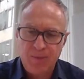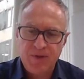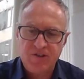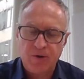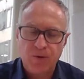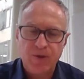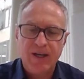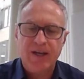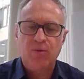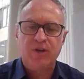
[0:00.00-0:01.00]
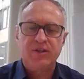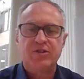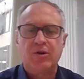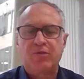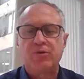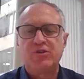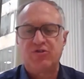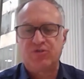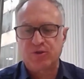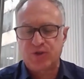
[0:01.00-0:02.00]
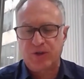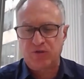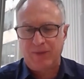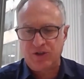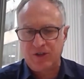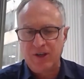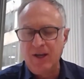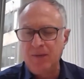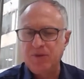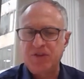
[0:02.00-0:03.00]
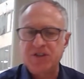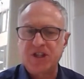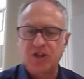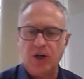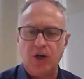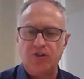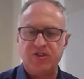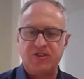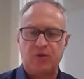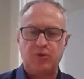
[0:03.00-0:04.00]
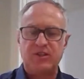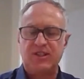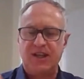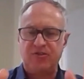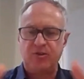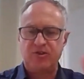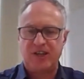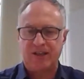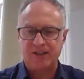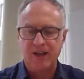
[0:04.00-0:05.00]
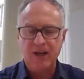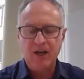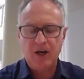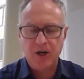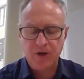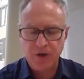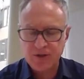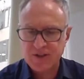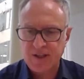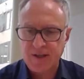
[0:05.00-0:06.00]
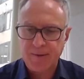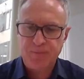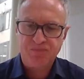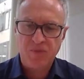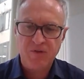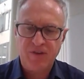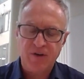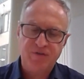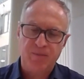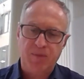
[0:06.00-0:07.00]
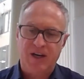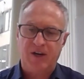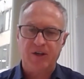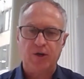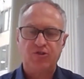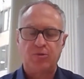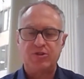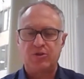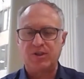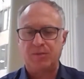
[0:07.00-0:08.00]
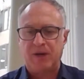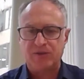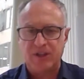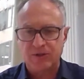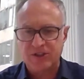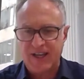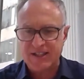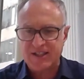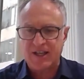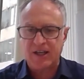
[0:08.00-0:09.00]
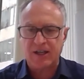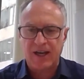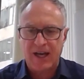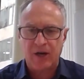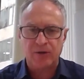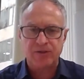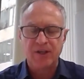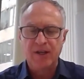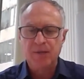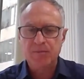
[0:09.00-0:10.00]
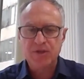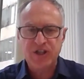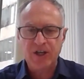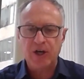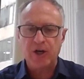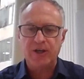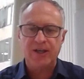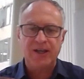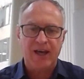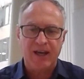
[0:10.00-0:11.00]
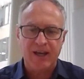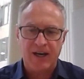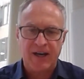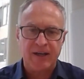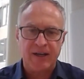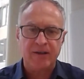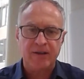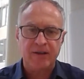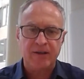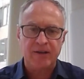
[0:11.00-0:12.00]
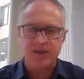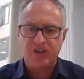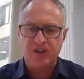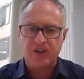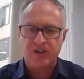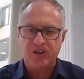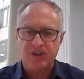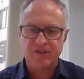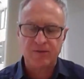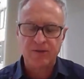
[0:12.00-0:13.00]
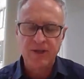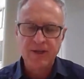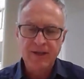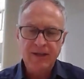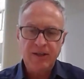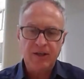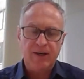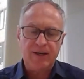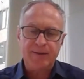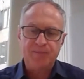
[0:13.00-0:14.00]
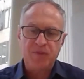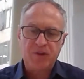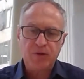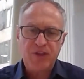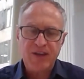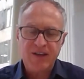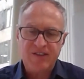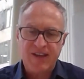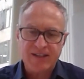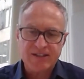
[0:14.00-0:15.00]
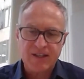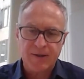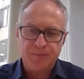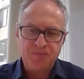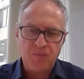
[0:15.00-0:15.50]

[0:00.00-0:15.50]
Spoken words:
companies are really wanting to go through digital transformation. But the technologies that we see, as you said, are not very familiar. So we're talking about, data, cloud, machine learning, AI, 5G, etc. So, the good thing is that